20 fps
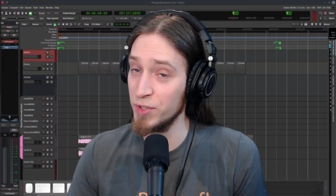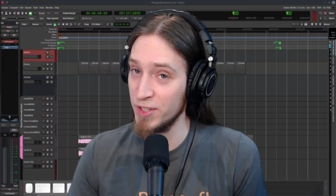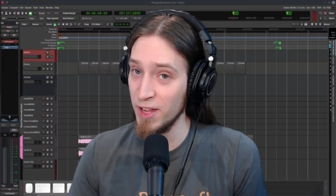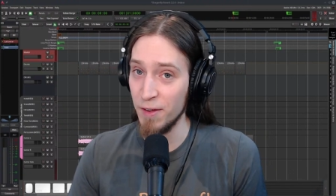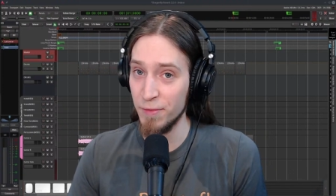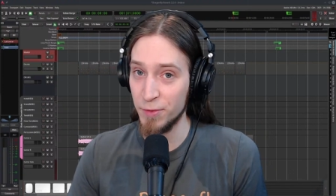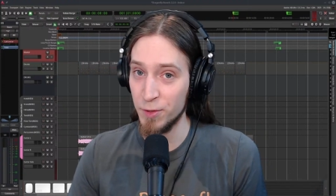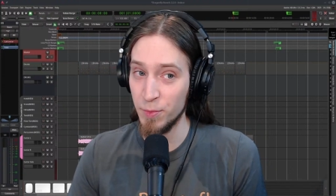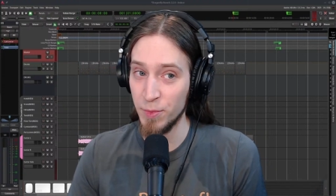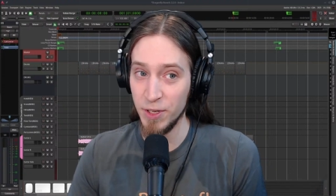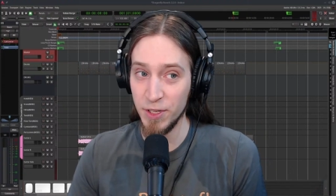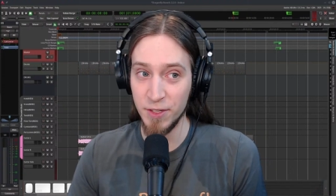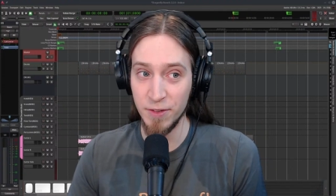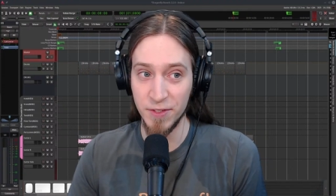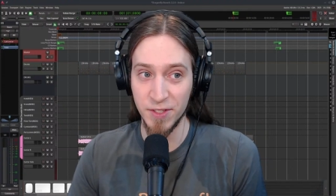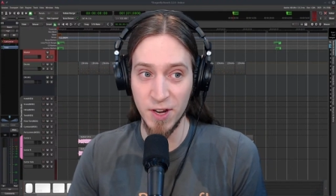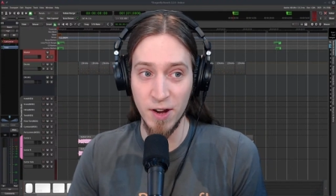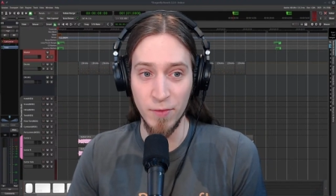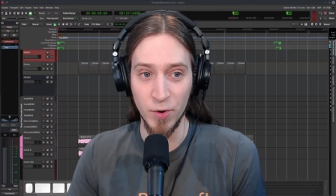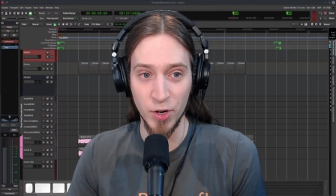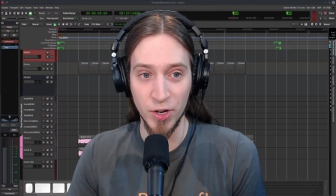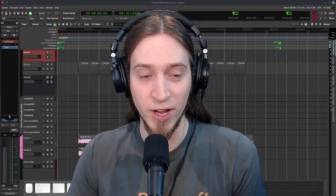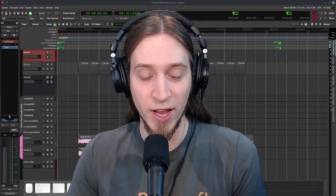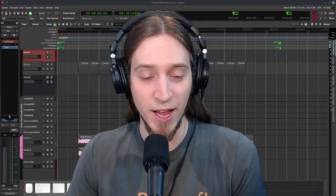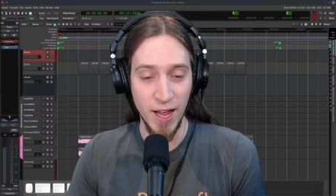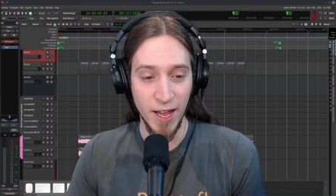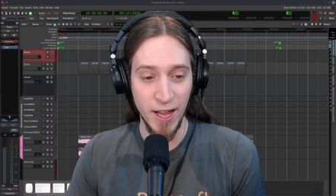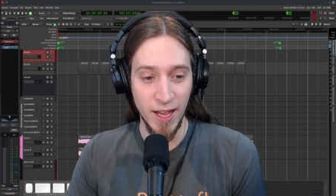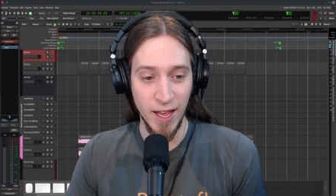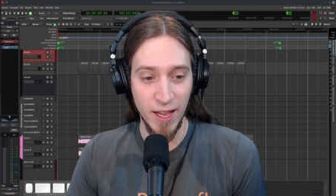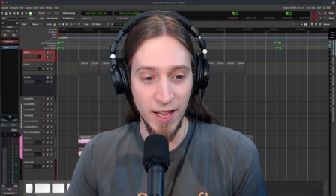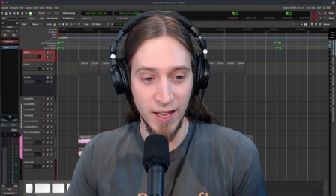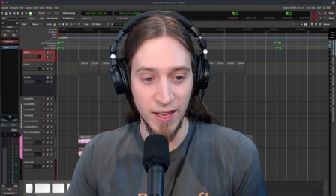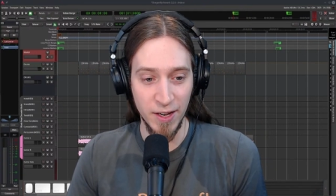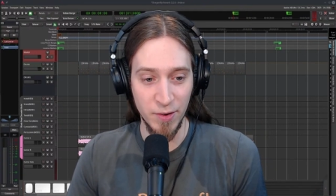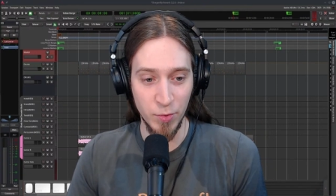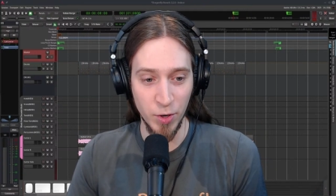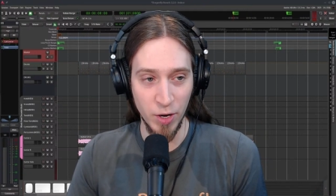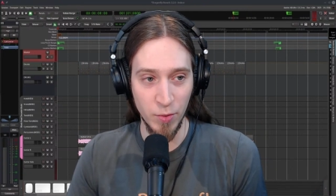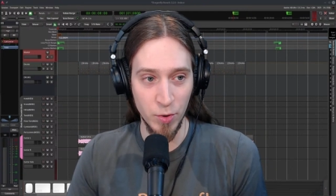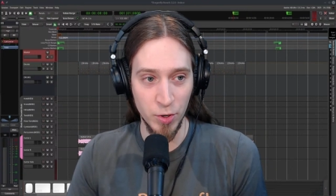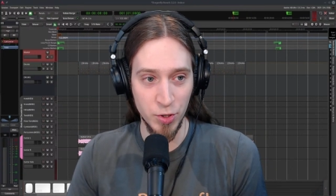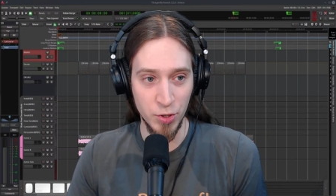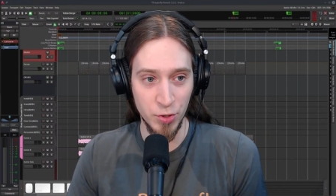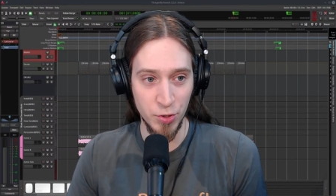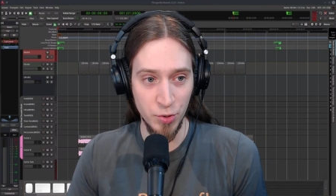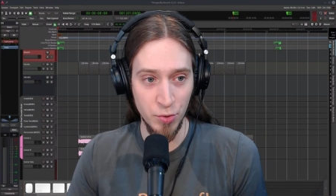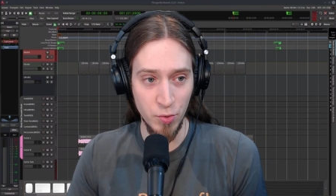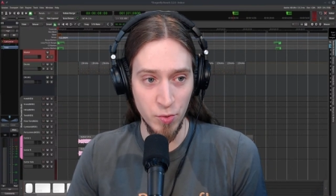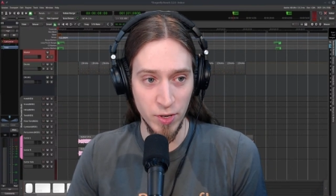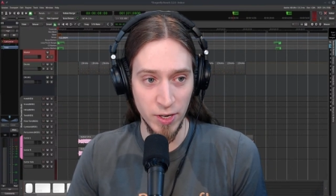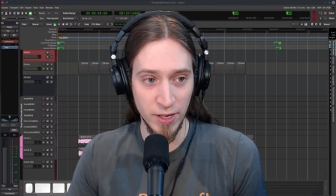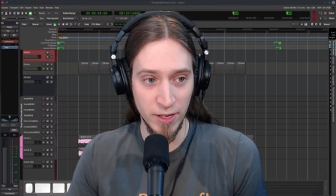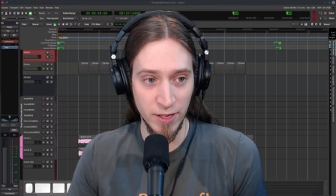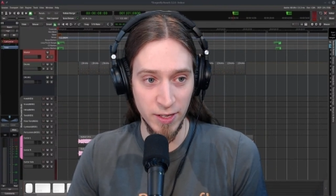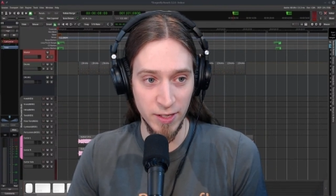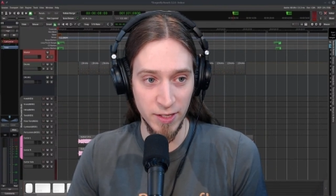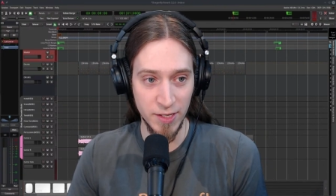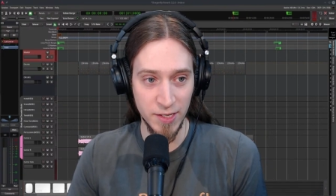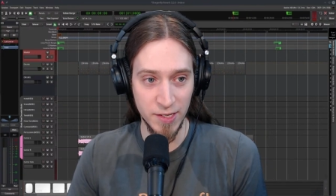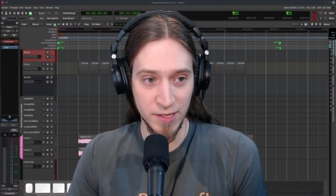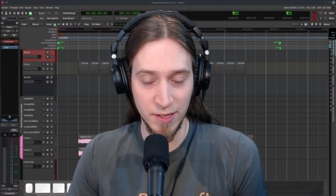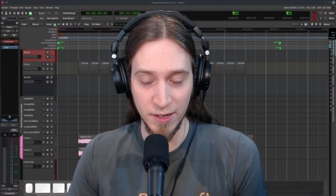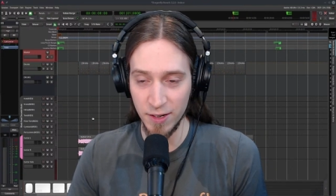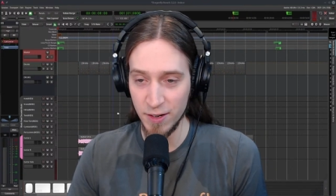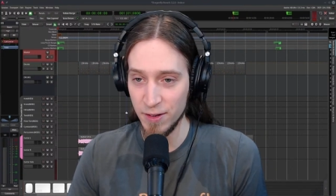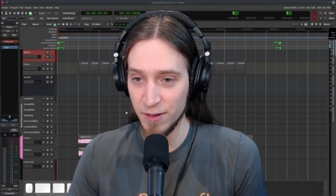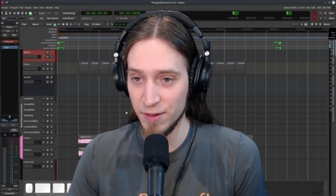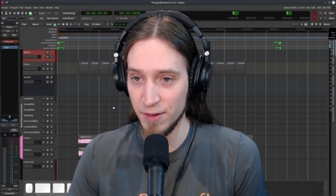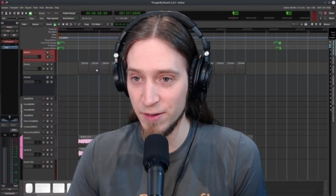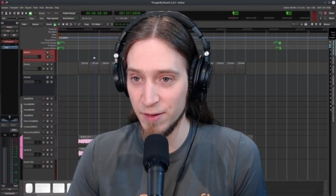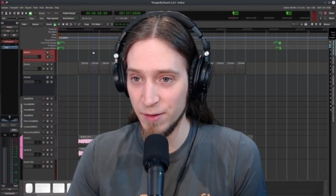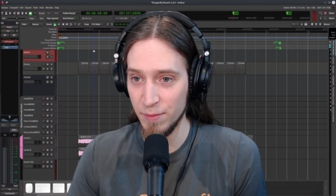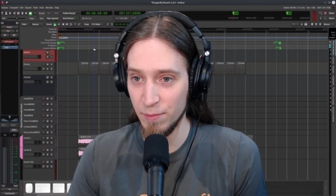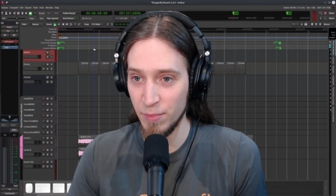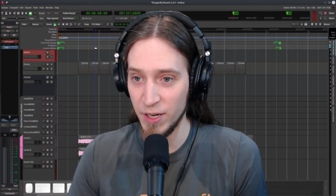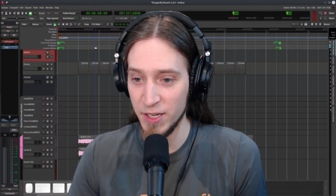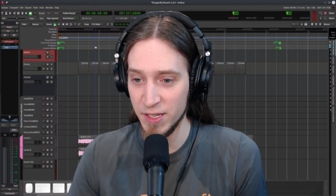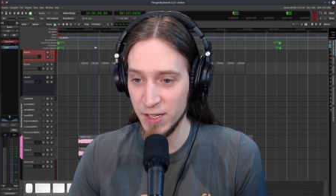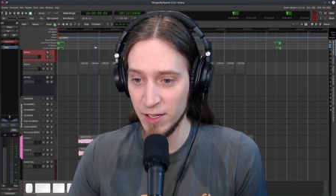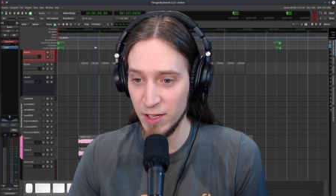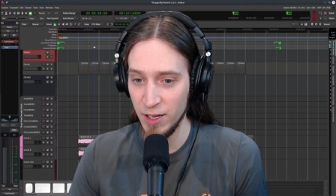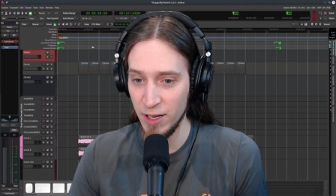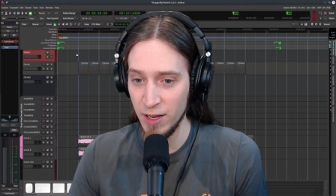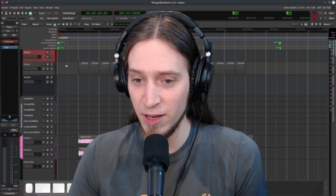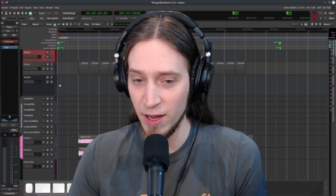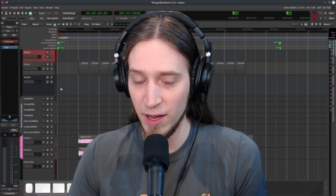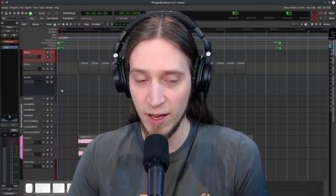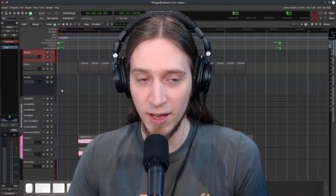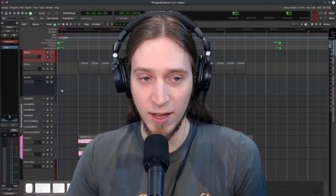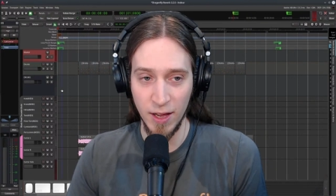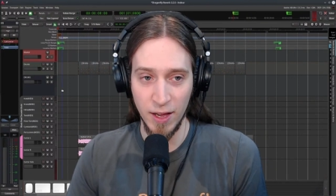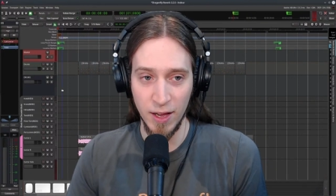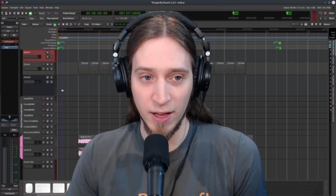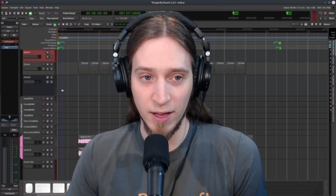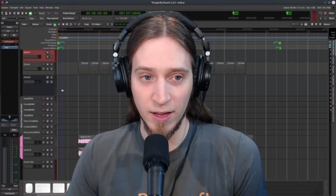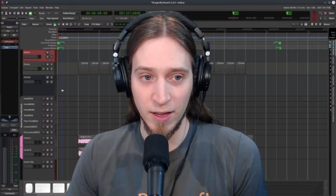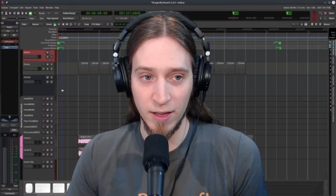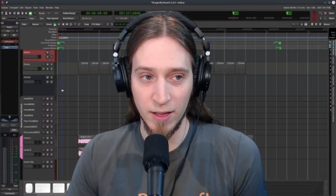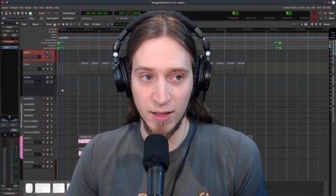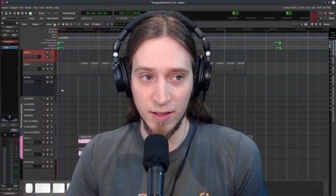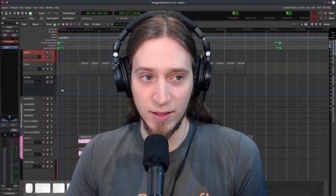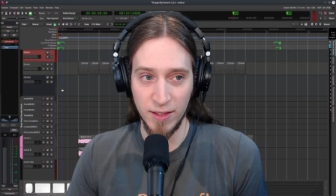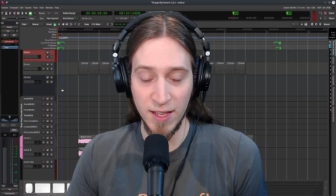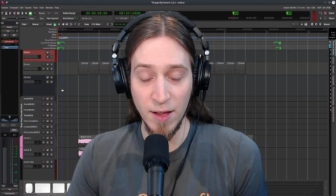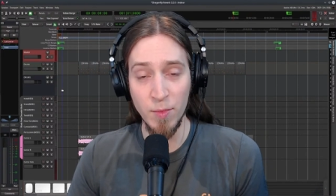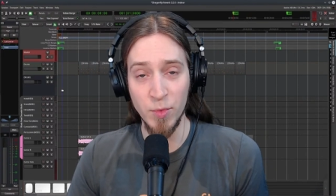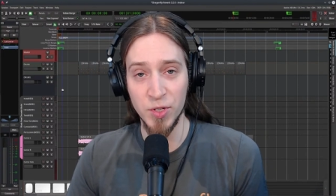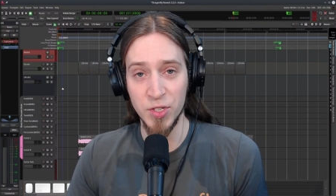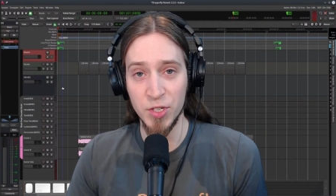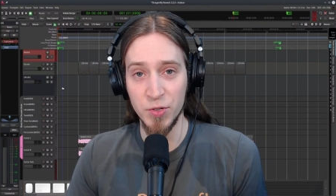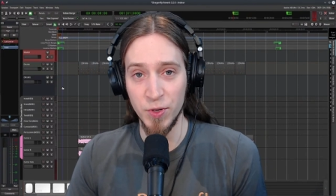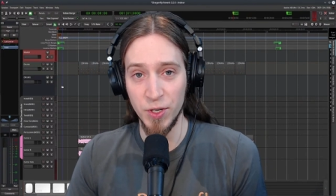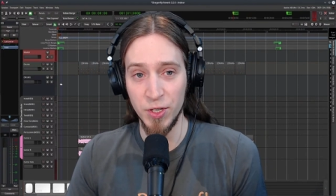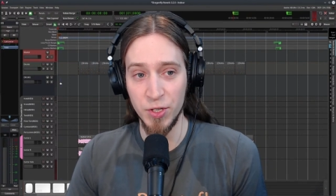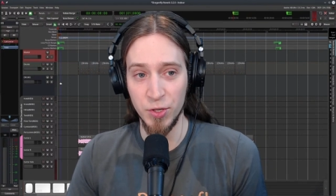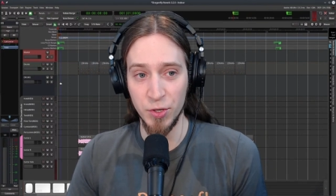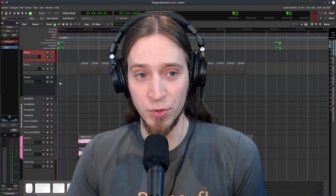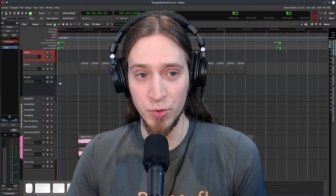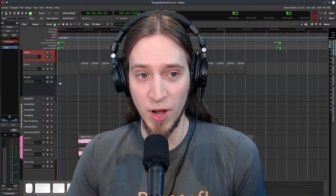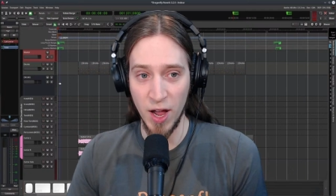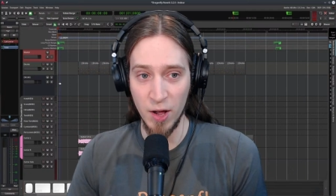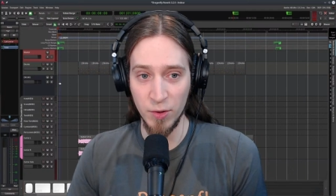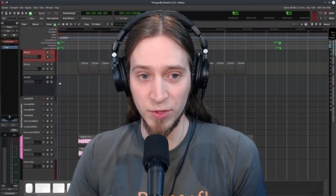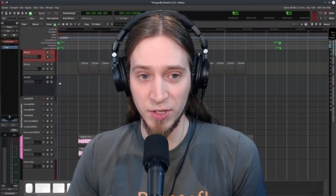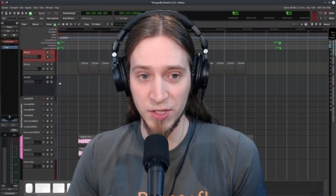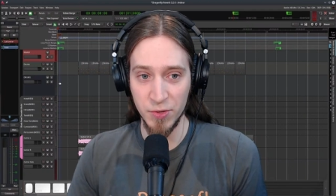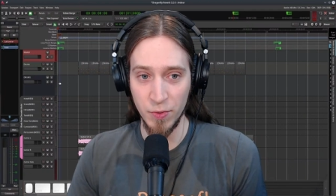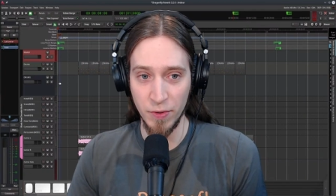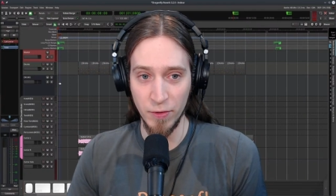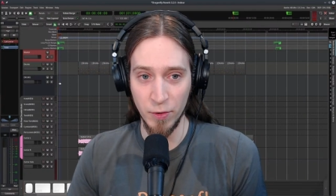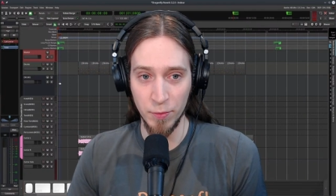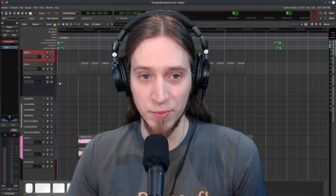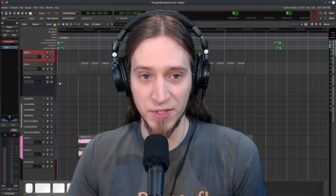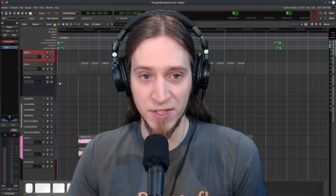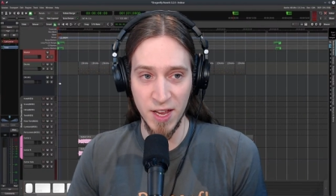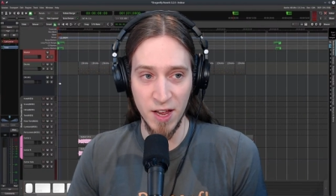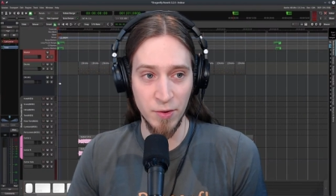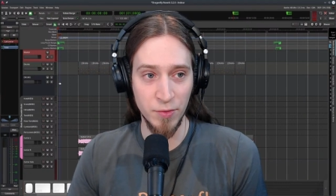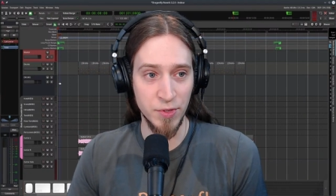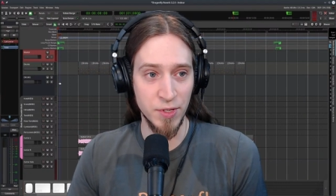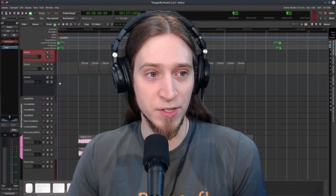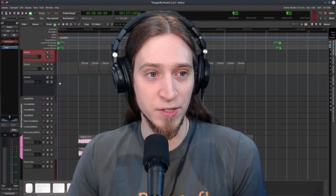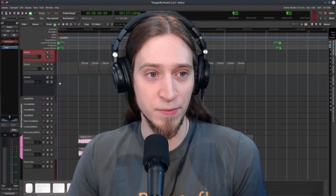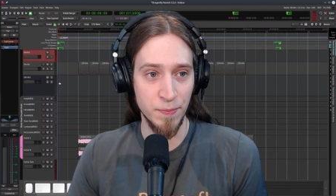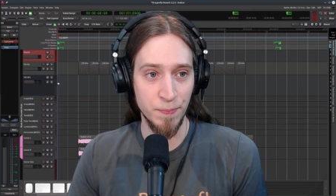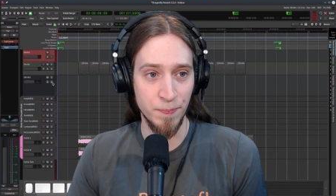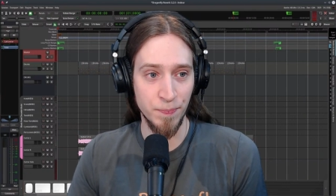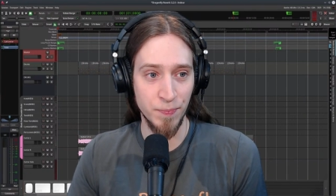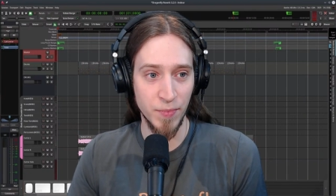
stuff to be discovered, and what I want to do is uh, basically demonstrate to you how these reverb sounds.